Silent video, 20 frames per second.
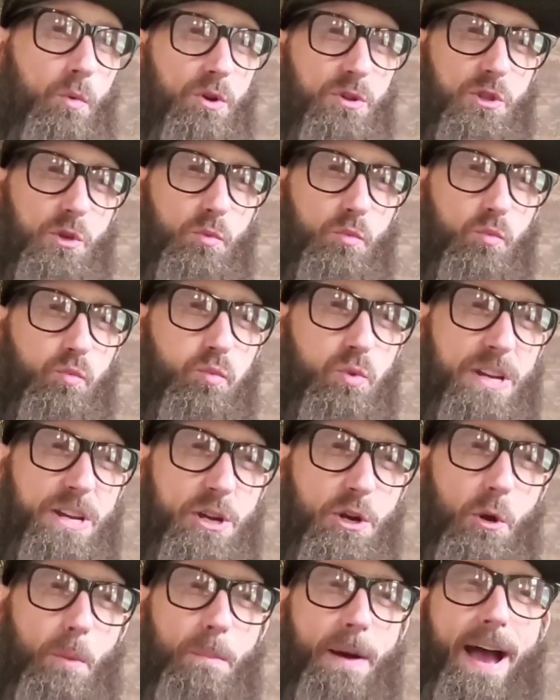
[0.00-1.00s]
where the
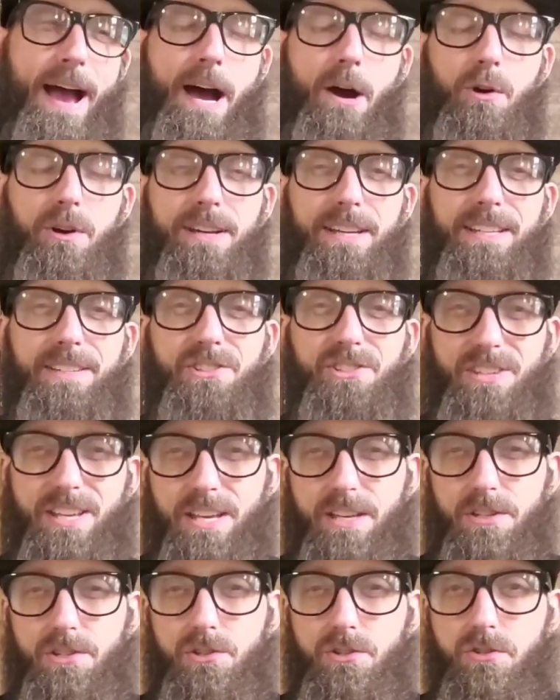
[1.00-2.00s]
real power
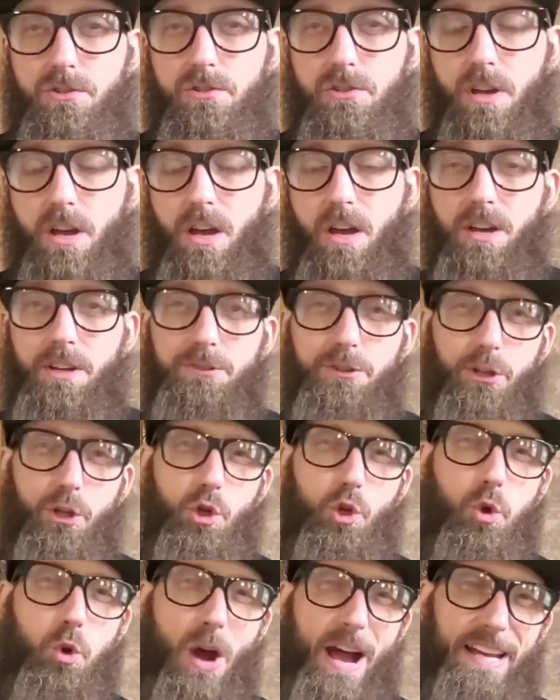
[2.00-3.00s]
exists, the
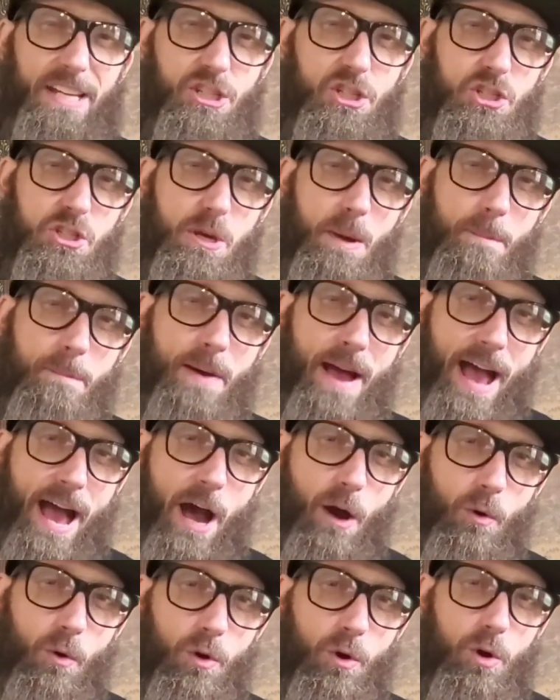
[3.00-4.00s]
Christ
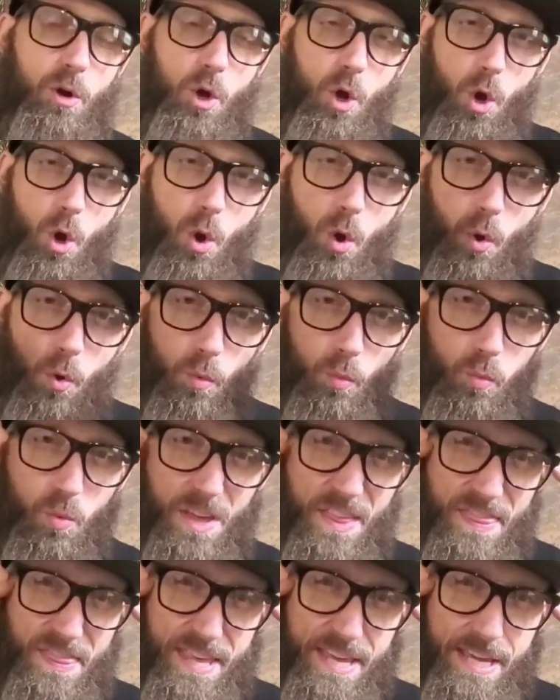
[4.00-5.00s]
power
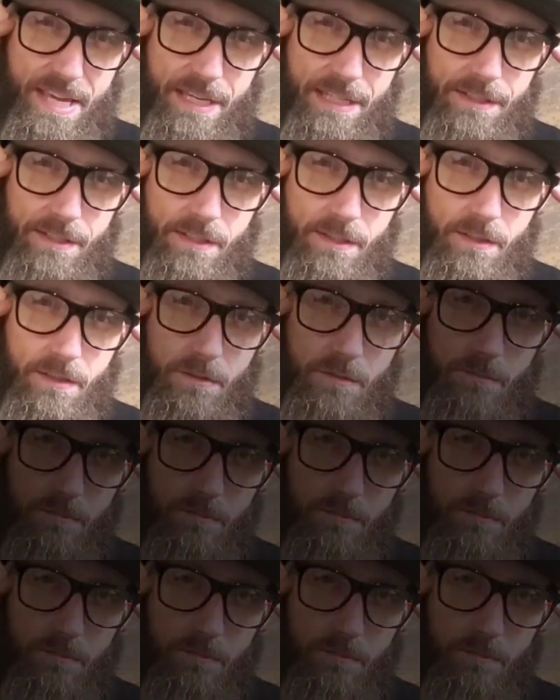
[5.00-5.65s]
within.